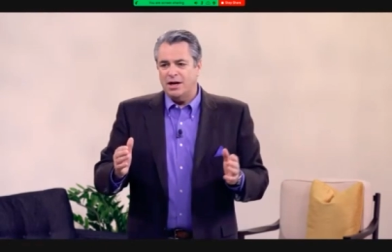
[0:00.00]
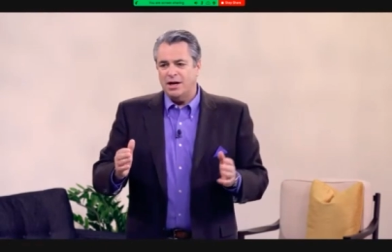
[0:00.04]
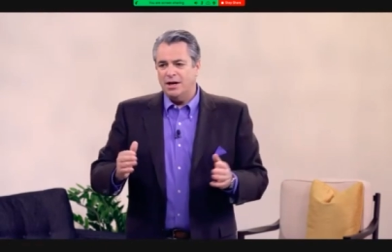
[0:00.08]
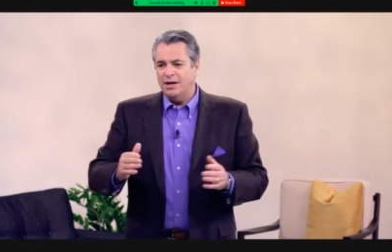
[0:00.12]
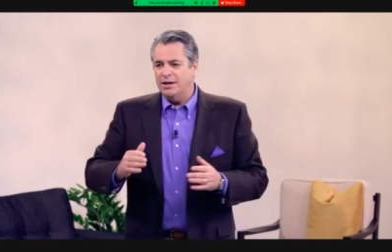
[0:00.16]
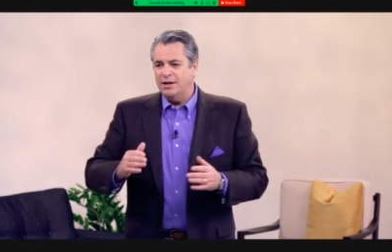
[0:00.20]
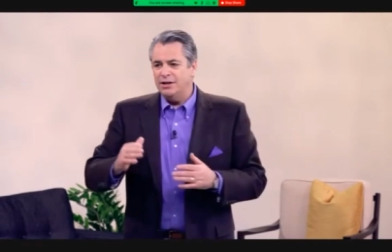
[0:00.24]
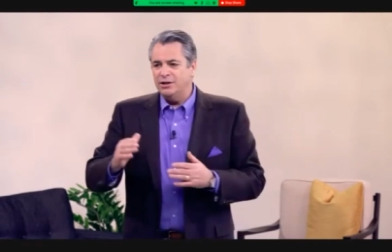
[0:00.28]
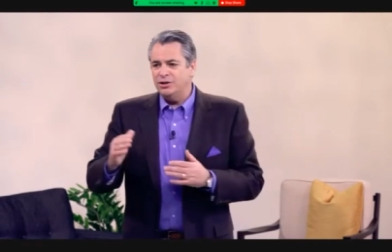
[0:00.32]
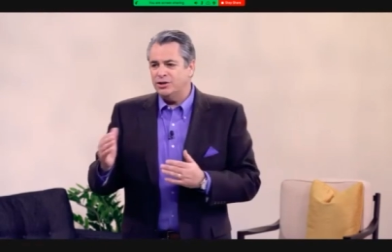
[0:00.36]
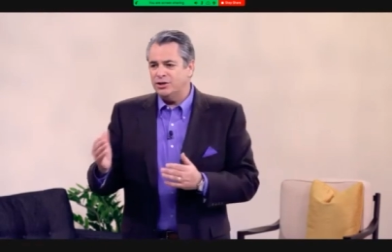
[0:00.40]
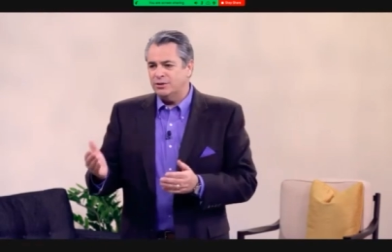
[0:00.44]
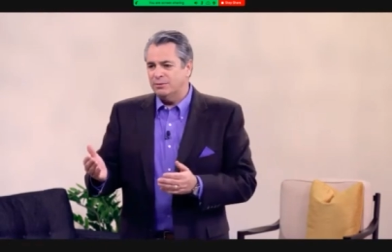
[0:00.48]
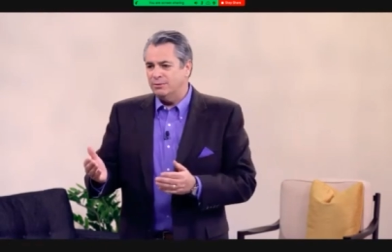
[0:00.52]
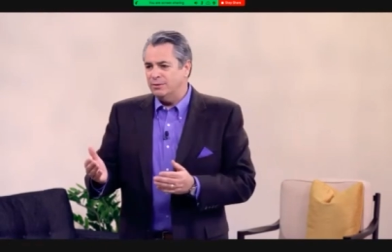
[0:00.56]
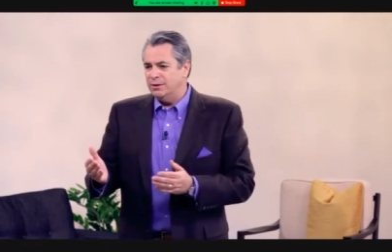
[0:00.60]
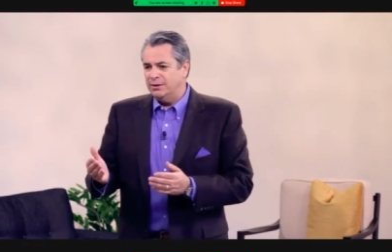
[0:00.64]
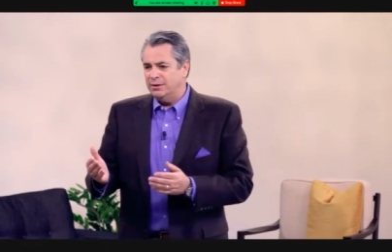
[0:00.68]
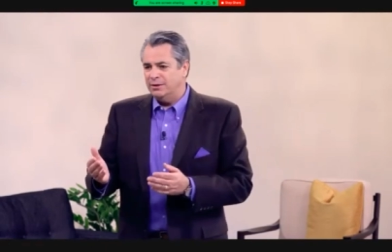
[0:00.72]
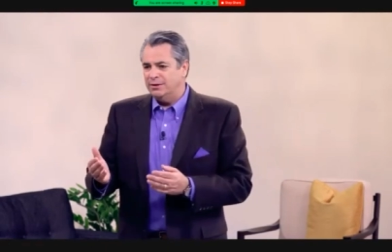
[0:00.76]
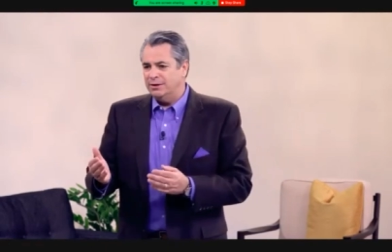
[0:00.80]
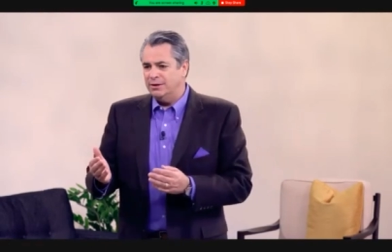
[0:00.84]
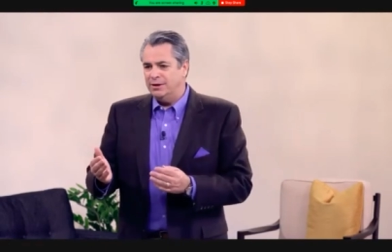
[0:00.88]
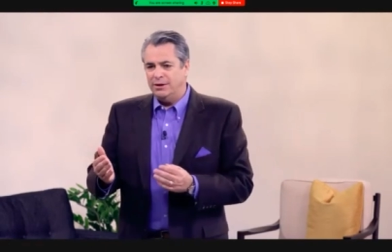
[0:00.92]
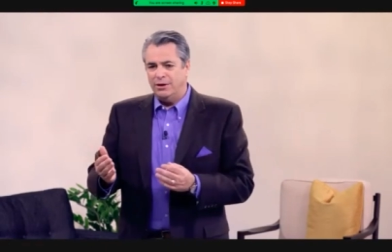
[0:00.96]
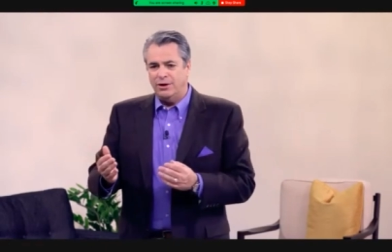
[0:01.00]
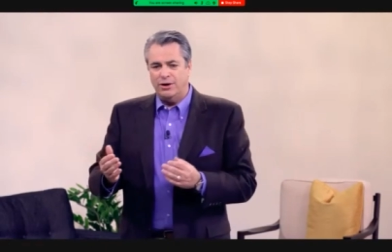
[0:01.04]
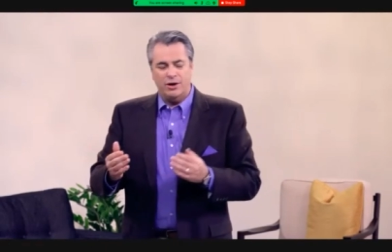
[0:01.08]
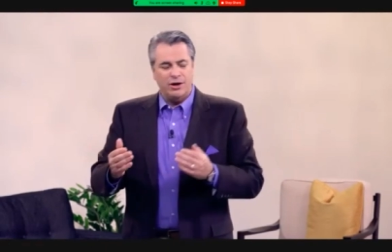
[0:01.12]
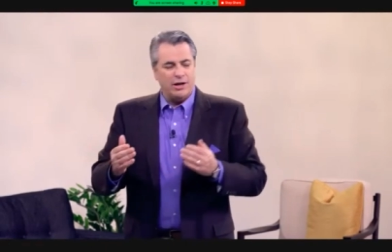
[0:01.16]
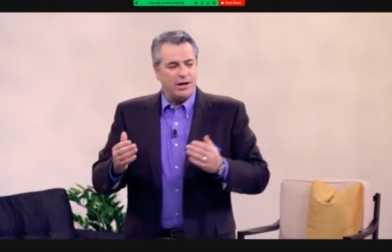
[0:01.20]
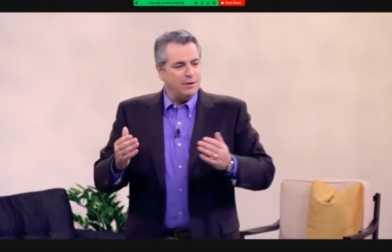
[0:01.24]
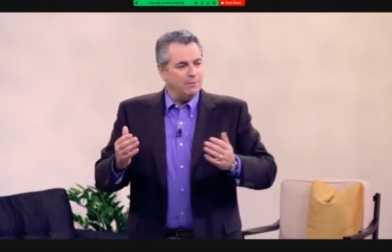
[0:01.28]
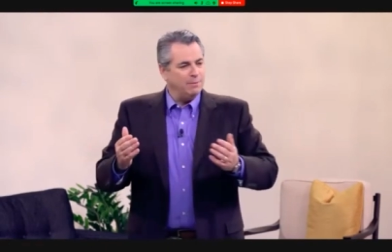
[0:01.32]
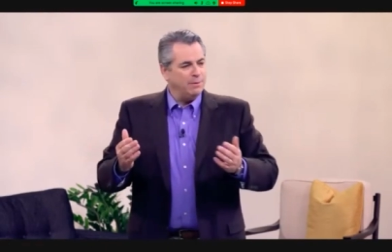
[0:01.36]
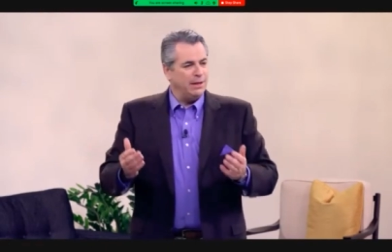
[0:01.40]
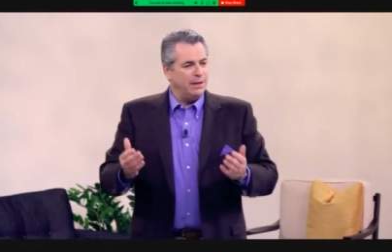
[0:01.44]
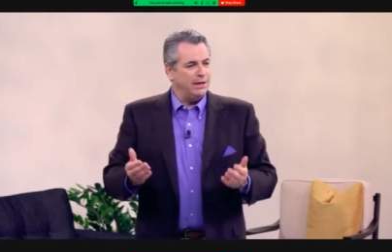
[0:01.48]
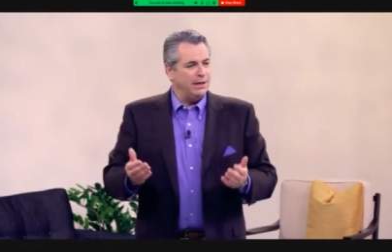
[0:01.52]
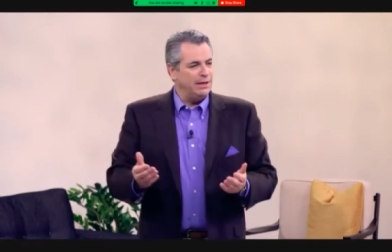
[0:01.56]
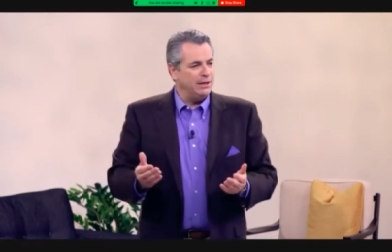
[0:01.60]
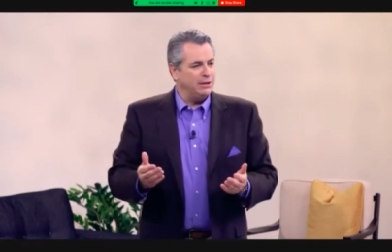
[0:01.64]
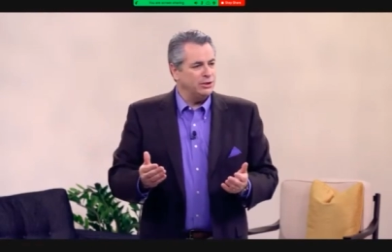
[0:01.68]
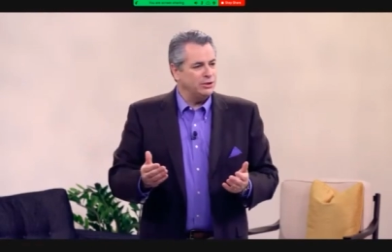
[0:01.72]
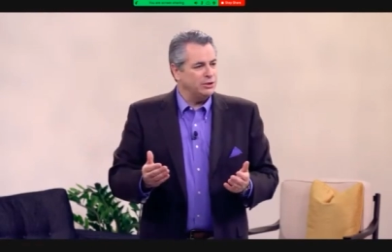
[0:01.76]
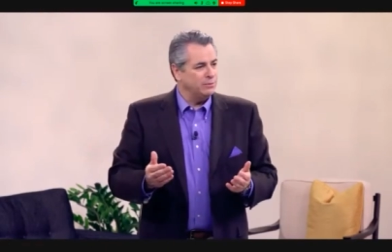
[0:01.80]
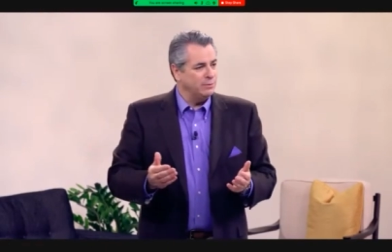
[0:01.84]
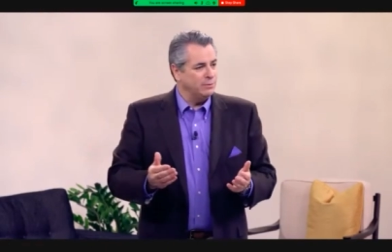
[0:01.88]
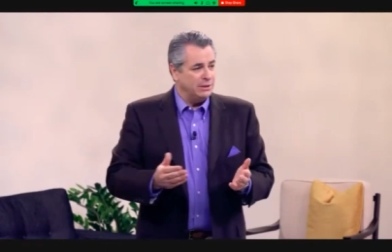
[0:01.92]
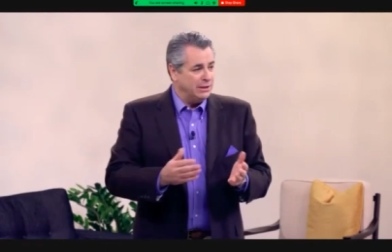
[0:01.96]
on an instrument and learn how to play an
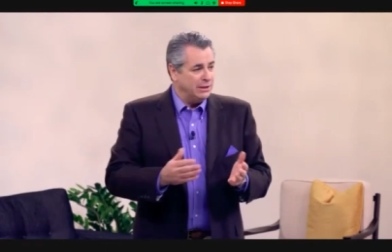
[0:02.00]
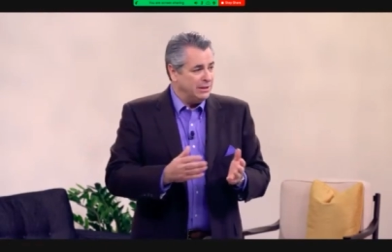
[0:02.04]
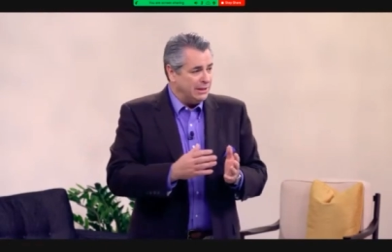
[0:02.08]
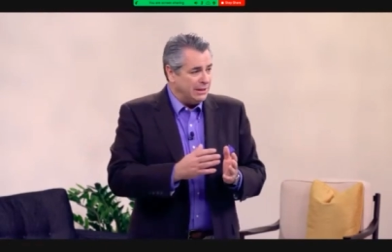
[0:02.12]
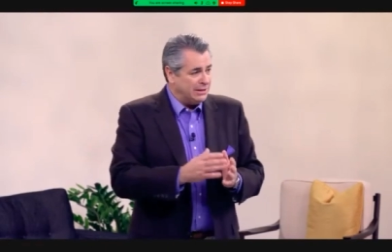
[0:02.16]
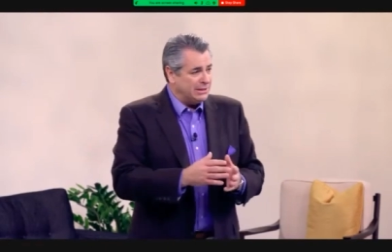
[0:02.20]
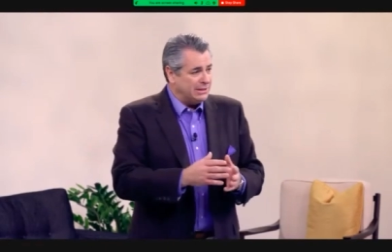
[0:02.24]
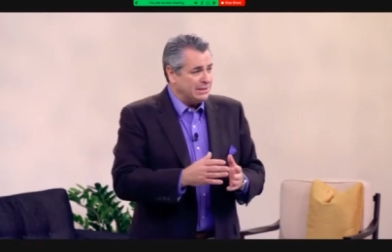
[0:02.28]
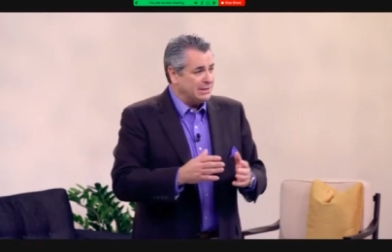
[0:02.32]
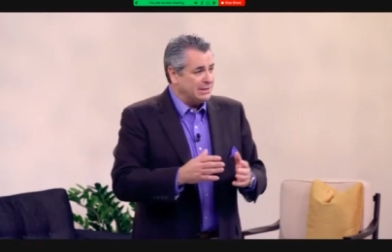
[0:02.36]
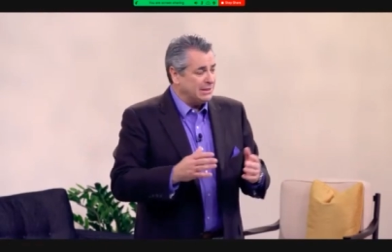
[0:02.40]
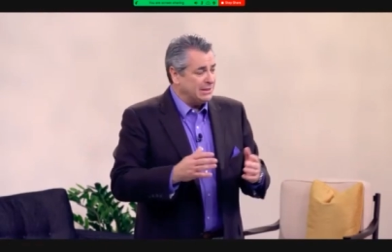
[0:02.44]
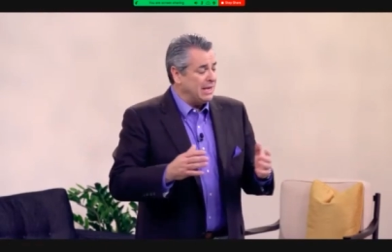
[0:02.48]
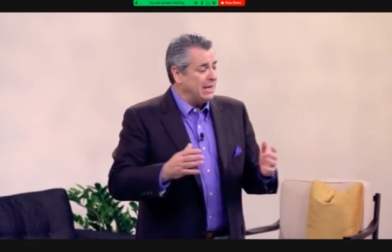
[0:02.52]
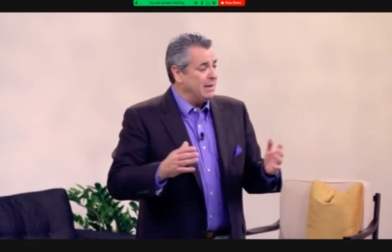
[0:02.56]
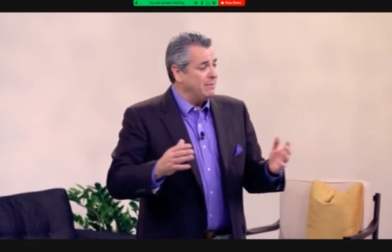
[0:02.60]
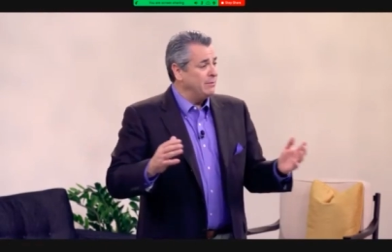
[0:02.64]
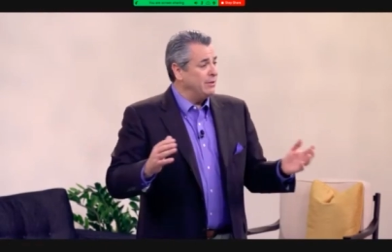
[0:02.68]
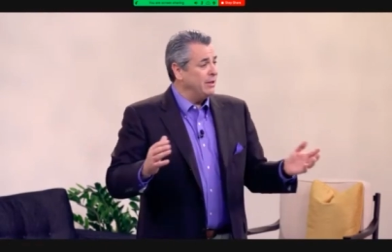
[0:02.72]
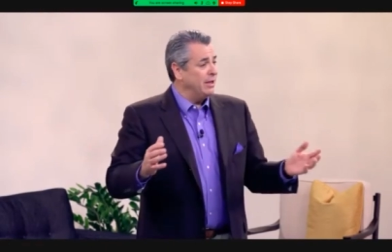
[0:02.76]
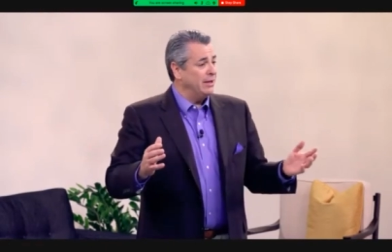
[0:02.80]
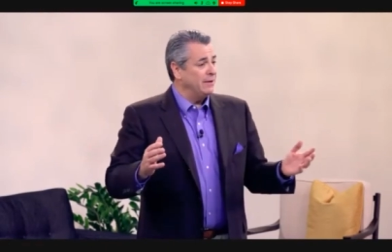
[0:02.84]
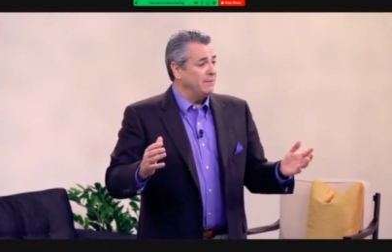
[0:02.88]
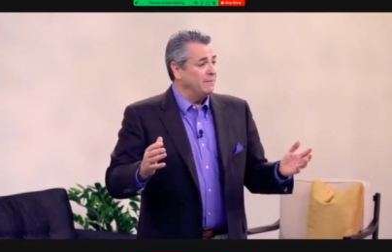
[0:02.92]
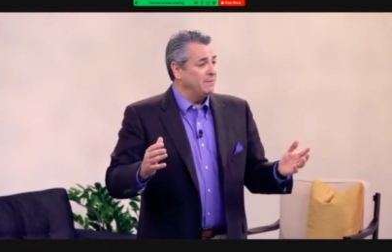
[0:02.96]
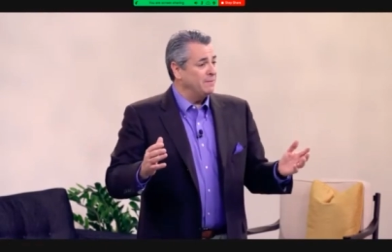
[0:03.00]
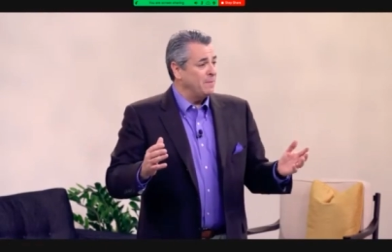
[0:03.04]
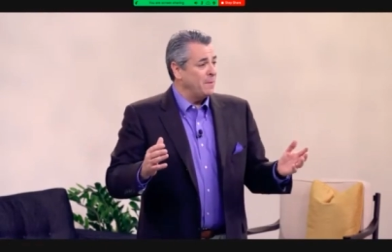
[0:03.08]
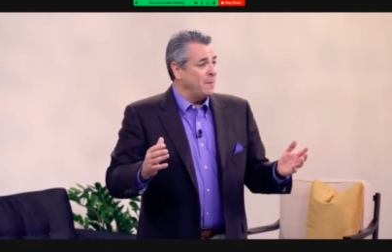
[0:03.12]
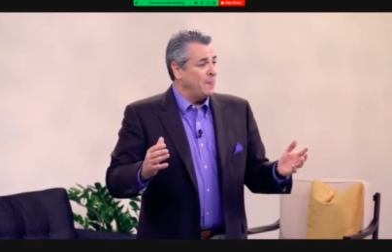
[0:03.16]
instrument, it's the same thing.